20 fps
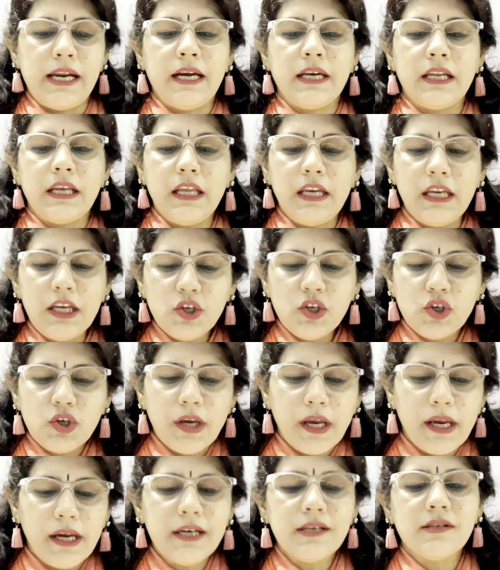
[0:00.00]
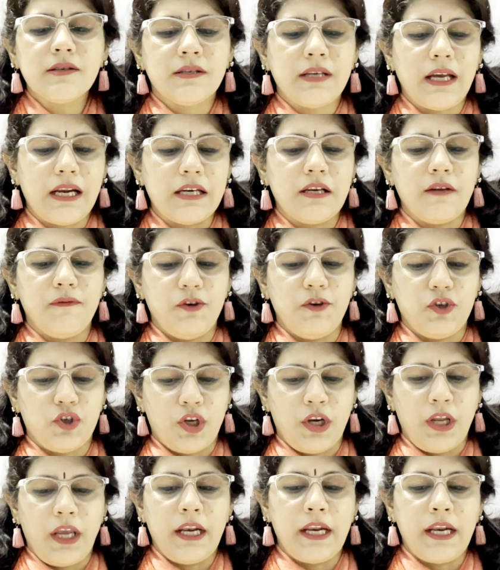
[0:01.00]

that initiates cell division